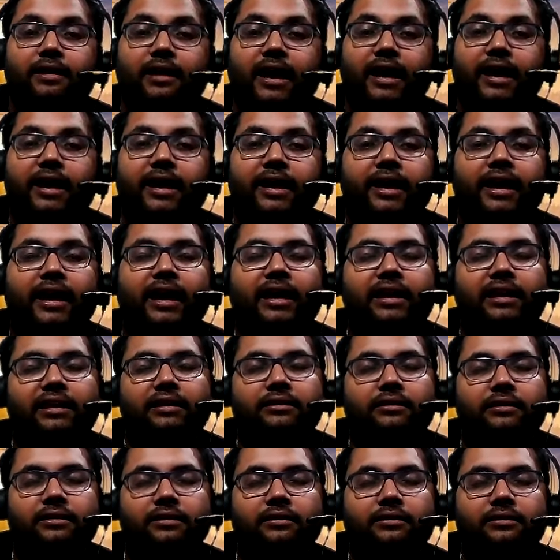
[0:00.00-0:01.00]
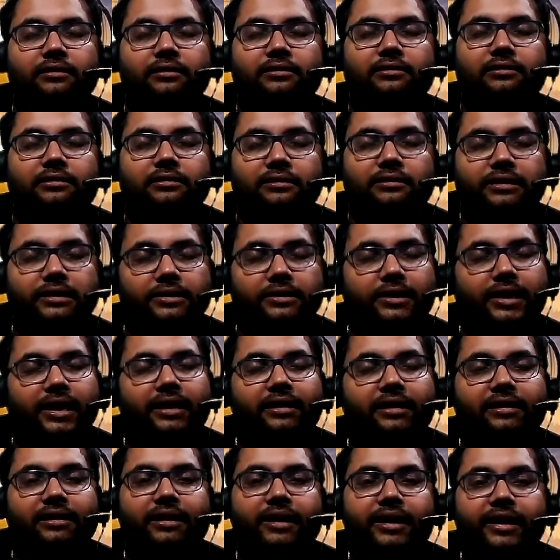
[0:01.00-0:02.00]
I had a, you know, I
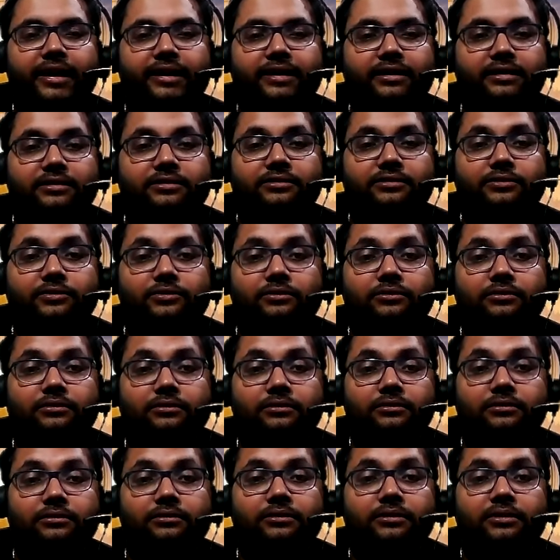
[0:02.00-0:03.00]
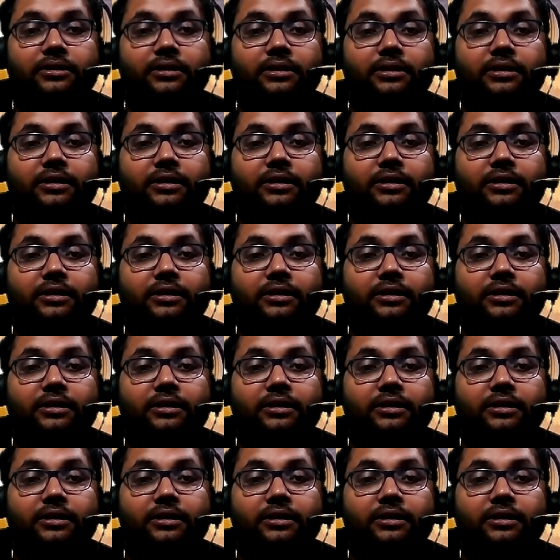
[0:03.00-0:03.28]
had a client who